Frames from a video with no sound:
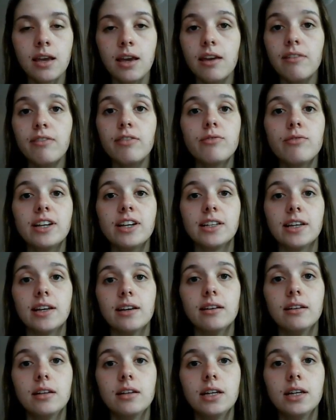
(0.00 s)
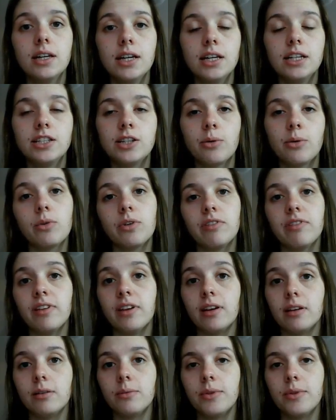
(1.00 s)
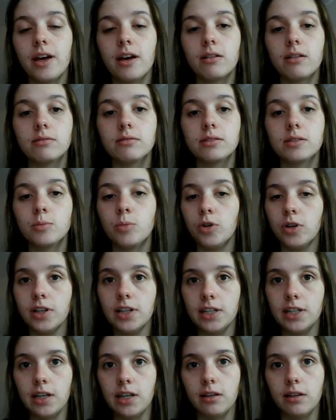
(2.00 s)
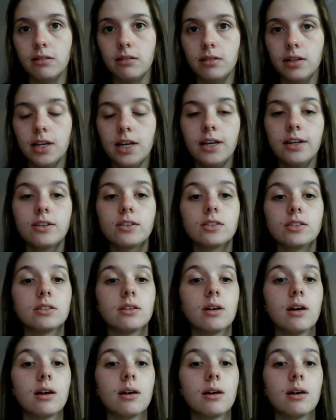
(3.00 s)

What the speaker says: If you've read it, tell me what you think without spoiling it, because